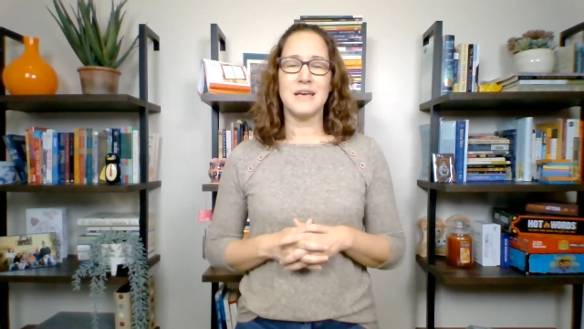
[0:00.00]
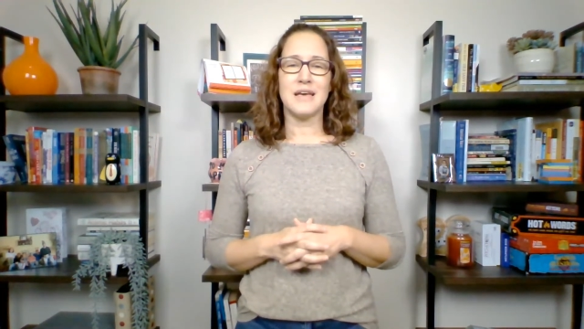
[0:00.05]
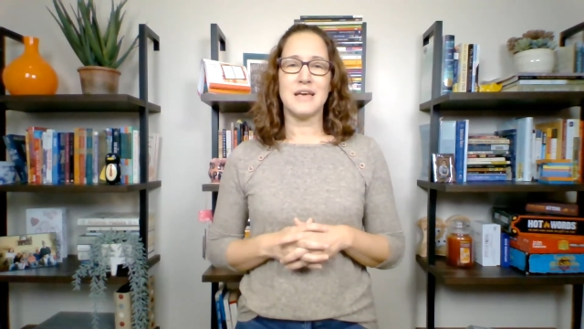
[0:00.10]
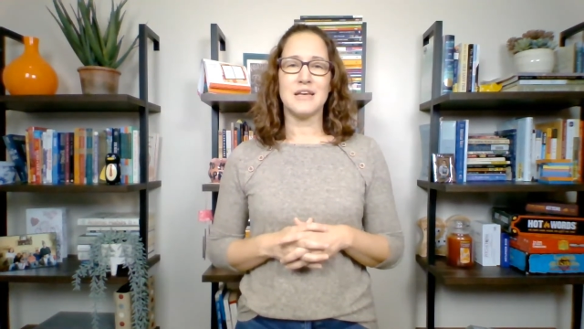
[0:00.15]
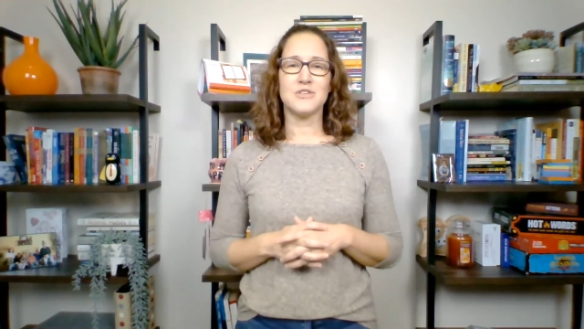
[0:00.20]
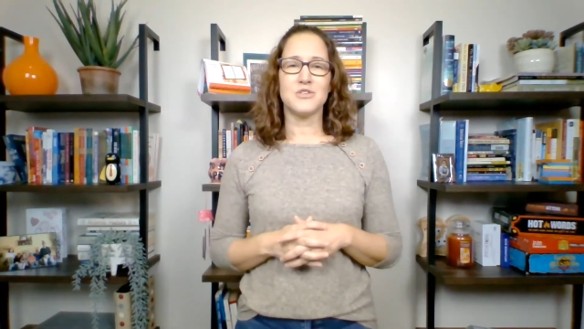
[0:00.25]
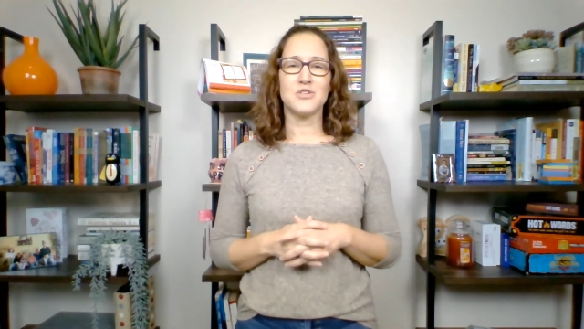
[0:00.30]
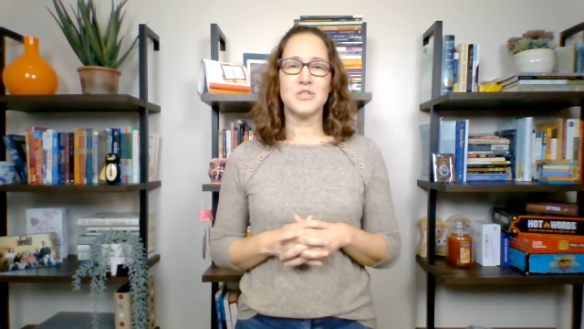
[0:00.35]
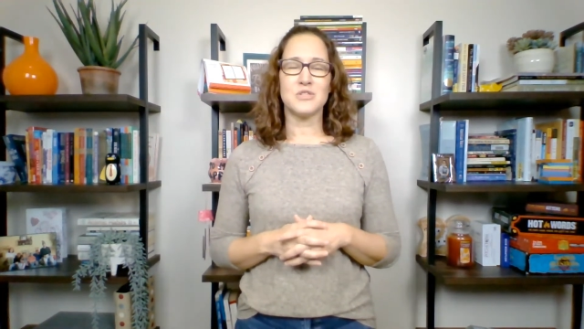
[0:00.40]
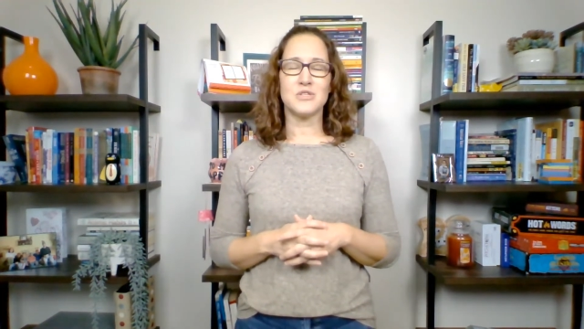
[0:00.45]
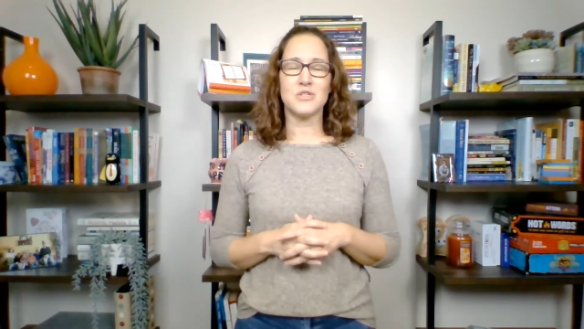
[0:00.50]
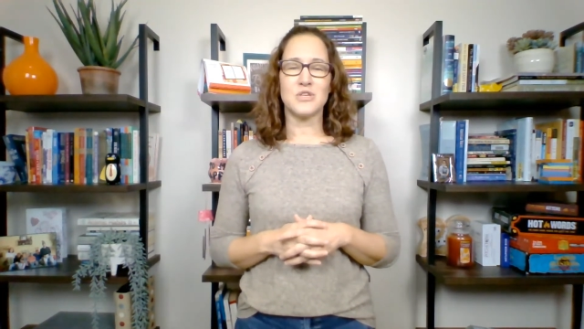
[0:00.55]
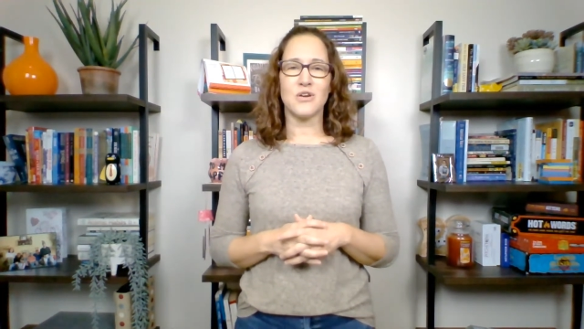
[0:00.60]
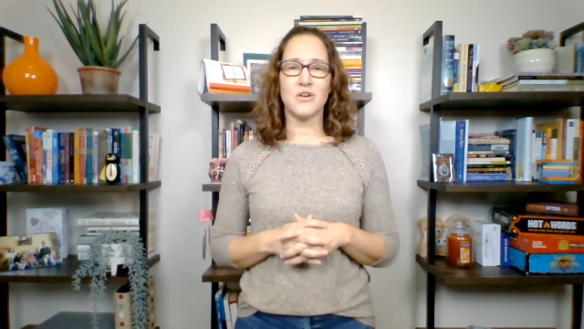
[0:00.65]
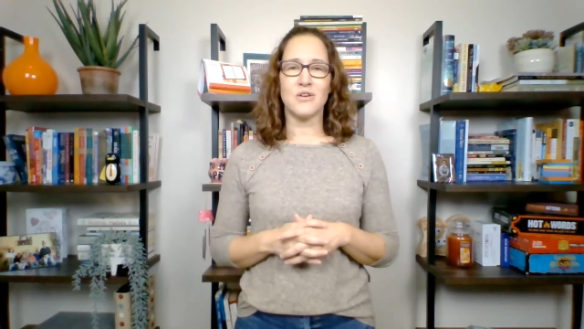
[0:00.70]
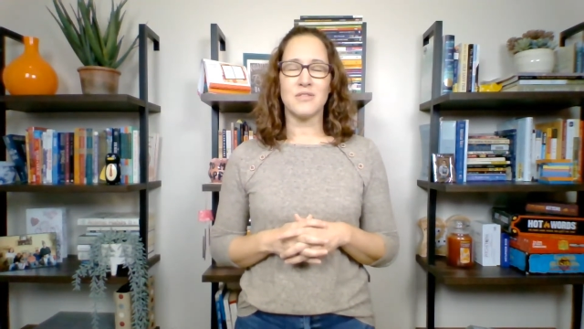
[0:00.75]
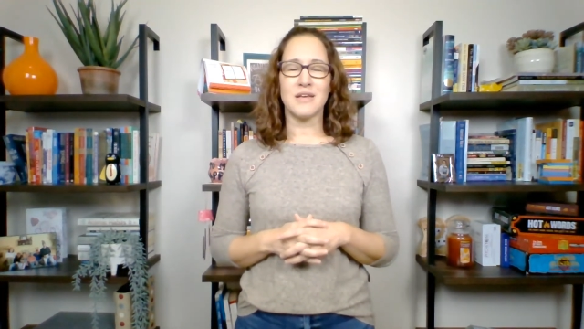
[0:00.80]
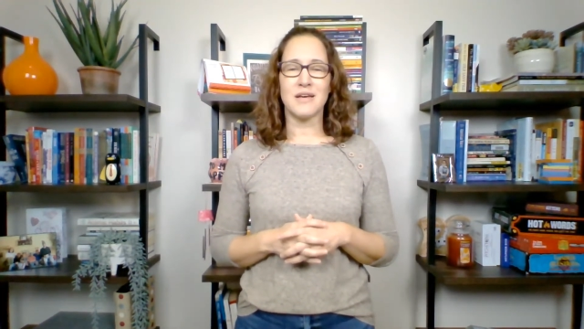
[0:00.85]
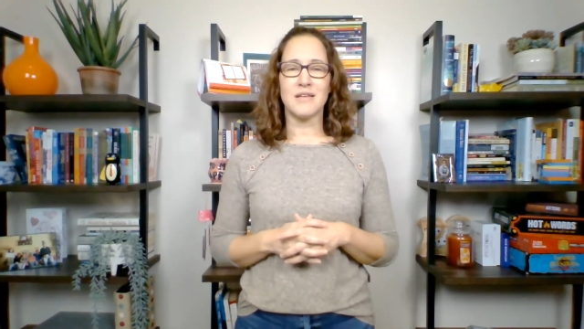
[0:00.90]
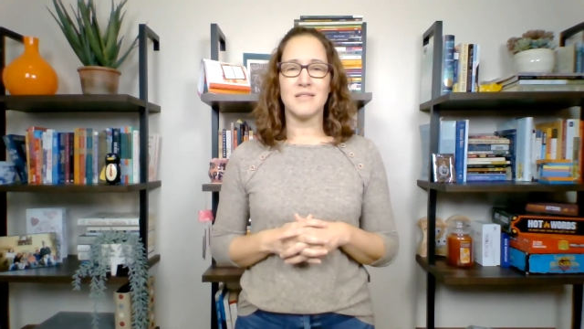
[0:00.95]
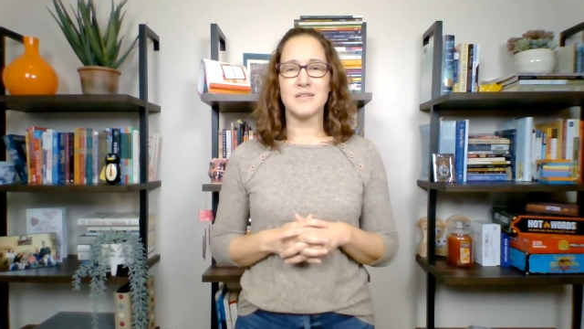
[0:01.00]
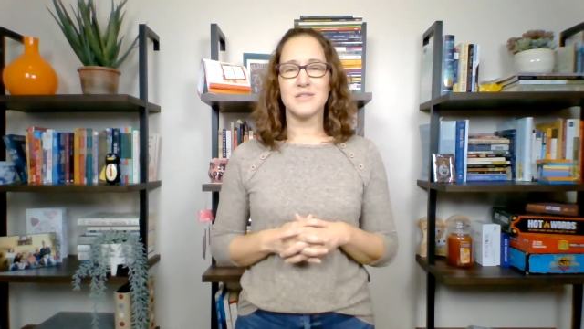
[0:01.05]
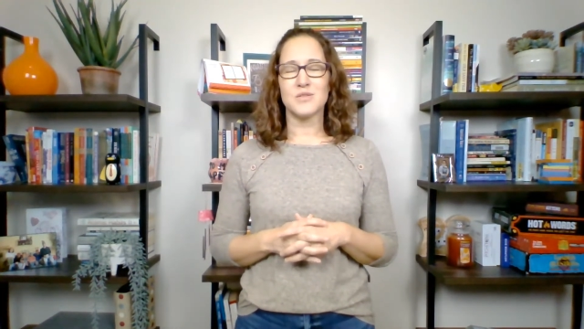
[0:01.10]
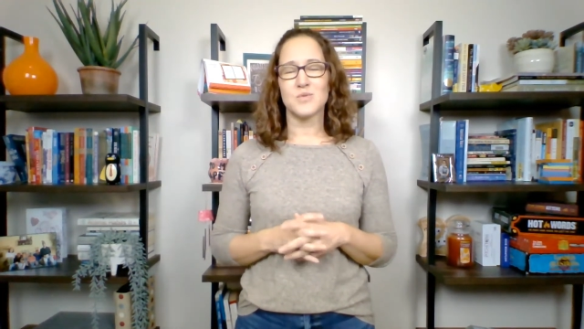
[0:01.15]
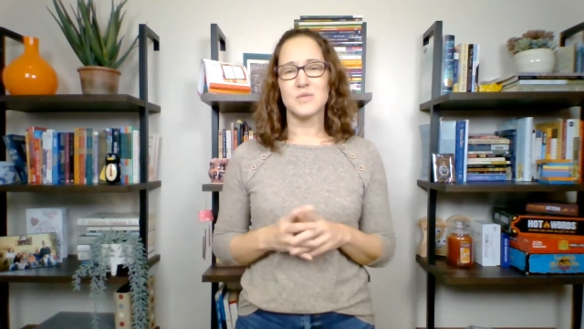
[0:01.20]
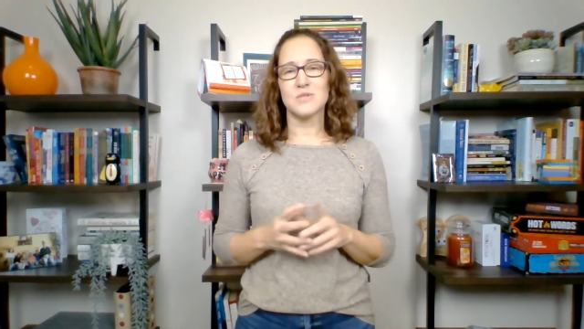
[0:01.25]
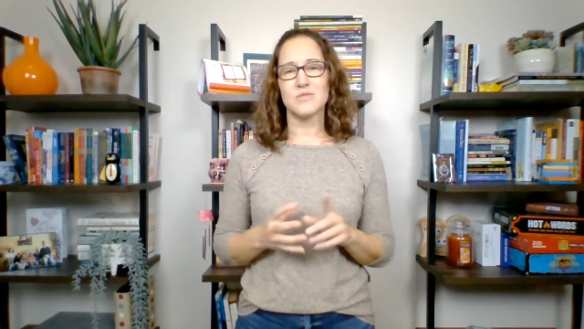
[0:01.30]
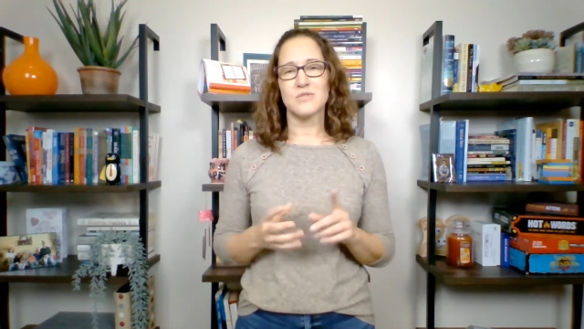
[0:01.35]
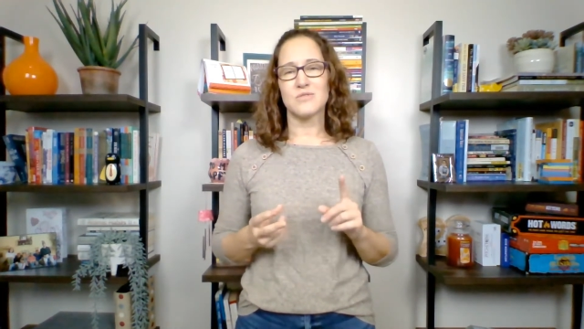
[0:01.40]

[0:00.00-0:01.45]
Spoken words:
And she shared that this was